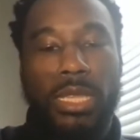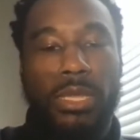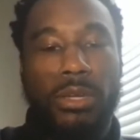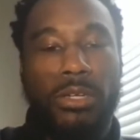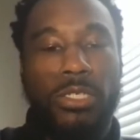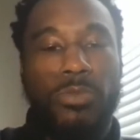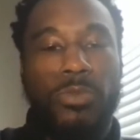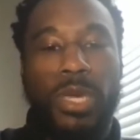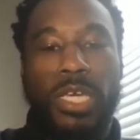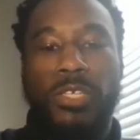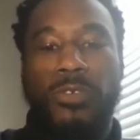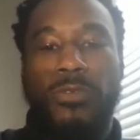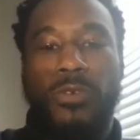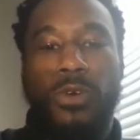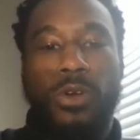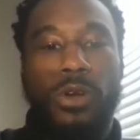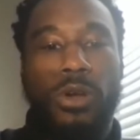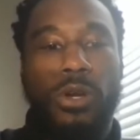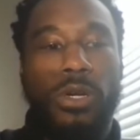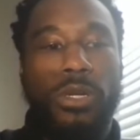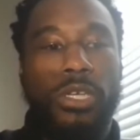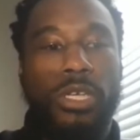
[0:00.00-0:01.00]
in their space
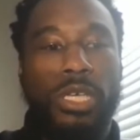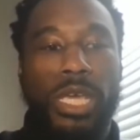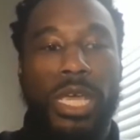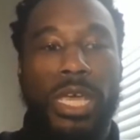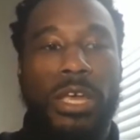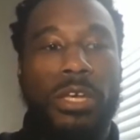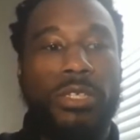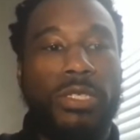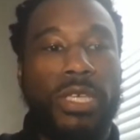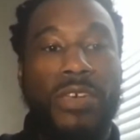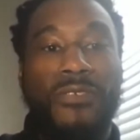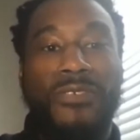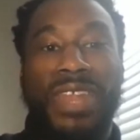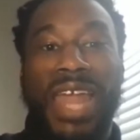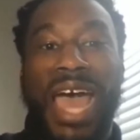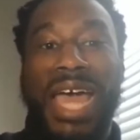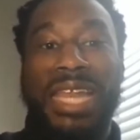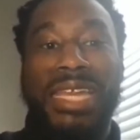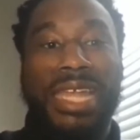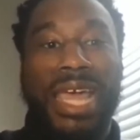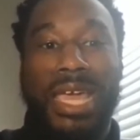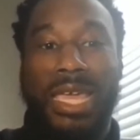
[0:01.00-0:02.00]
for years, if
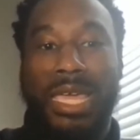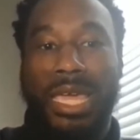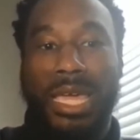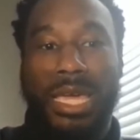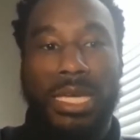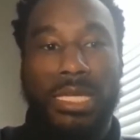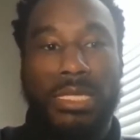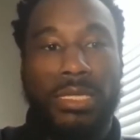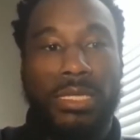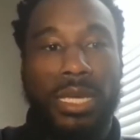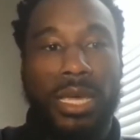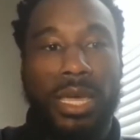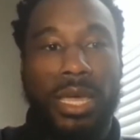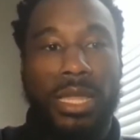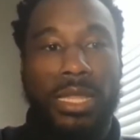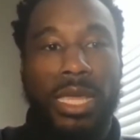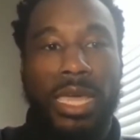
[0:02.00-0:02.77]
not decades.